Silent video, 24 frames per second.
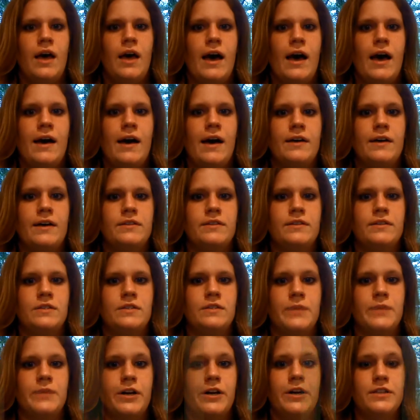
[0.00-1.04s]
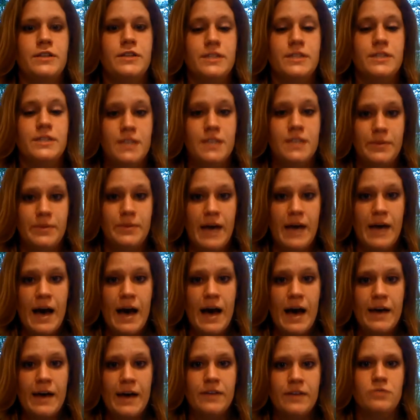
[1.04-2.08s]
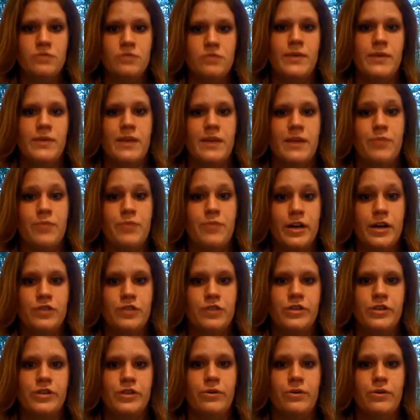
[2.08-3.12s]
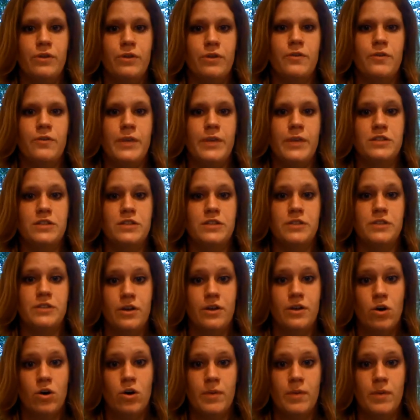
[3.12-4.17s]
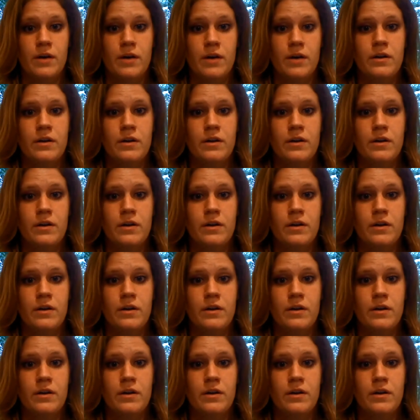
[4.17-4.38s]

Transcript: has experienced a TBI, a traumatic brain injury, or for patients in a coma.